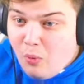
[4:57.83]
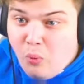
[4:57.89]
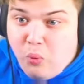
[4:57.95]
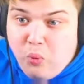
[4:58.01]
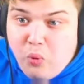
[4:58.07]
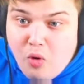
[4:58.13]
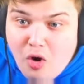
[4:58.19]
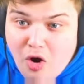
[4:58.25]

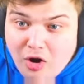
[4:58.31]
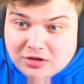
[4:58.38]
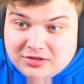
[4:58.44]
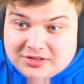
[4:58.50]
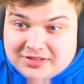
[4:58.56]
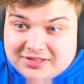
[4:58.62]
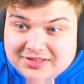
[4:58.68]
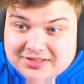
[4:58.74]

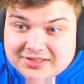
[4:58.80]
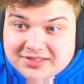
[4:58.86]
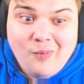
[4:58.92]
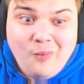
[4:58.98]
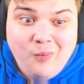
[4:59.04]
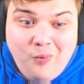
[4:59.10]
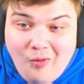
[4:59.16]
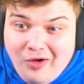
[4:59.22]
What?
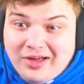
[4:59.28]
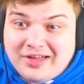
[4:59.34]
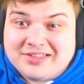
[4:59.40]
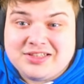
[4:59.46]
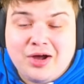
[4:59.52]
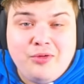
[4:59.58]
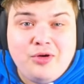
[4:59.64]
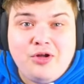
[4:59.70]
What is
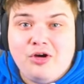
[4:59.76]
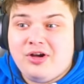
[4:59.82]
going on,